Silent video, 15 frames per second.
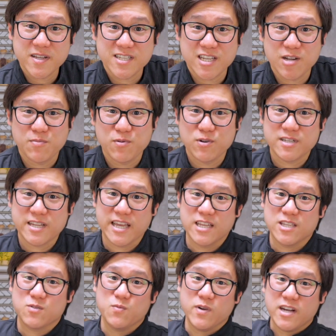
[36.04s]
Singapore
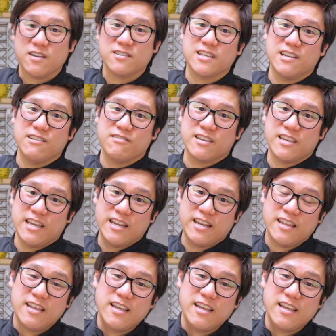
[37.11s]
days when I was a little kid.